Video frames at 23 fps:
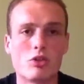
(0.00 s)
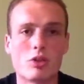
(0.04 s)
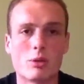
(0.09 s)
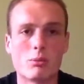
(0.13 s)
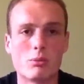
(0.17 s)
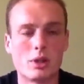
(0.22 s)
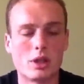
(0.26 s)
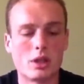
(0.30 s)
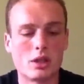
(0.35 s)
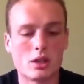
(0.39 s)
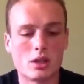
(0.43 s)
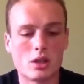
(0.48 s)

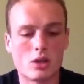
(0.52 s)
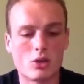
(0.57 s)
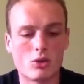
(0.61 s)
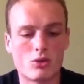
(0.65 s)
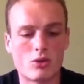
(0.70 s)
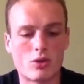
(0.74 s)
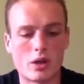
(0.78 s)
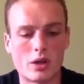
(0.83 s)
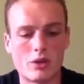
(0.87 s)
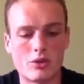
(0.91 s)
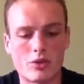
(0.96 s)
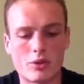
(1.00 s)
something I'll
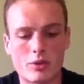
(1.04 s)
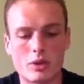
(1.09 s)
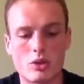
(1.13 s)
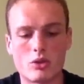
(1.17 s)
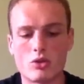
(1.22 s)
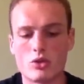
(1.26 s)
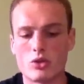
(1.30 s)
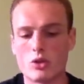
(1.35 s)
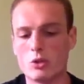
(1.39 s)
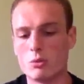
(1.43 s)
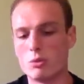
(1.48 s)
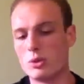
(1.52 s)
find something
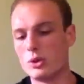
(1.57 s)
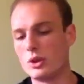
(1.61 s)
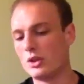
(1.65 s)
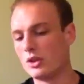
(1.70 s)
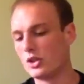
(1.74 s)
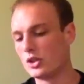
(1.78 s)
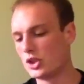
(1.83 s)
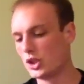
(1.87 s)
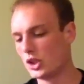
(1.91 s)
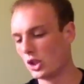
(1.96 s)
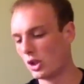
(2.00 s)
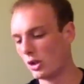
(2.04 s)
suitable in
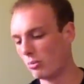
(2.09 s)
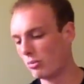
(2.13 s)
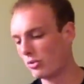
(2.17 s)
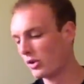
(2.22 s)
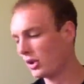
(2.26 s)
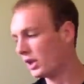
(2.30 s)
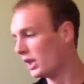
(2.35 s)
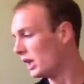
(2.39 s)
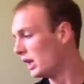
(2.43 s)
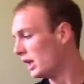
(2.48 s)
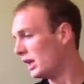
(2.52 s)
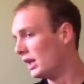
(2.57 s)
the
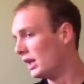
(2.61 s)
shops.